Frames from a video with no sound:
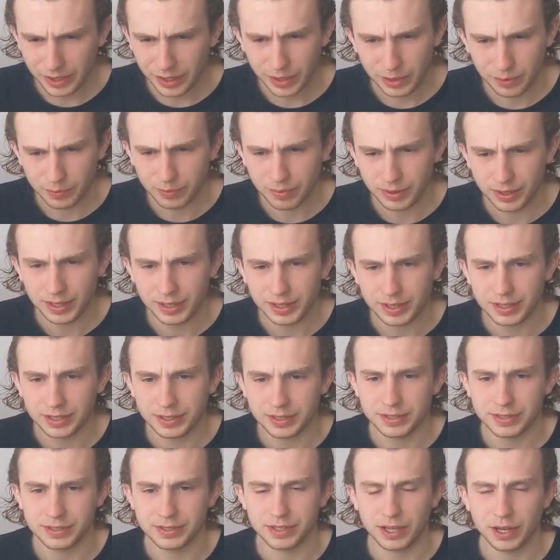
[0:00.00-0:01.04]
Completely
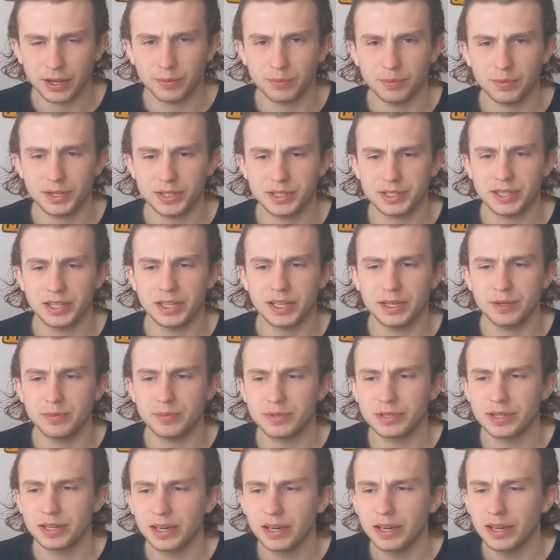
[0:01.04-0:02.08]
disturbed my
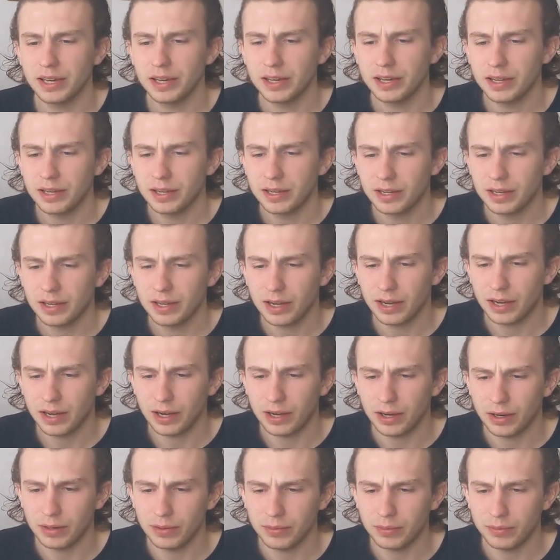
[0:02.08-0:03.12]
sleeps.
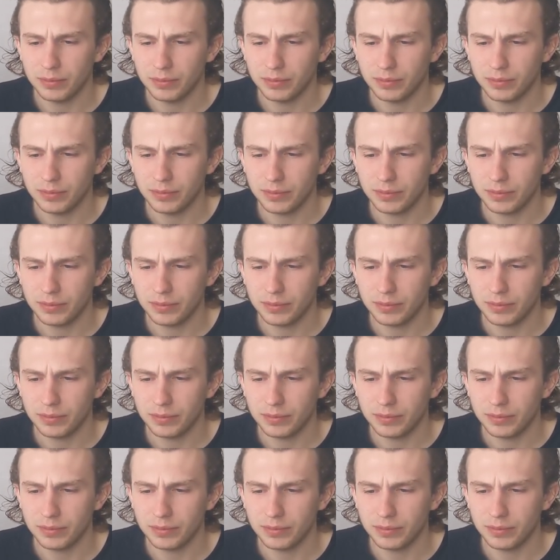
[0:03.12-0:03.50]
Couldn't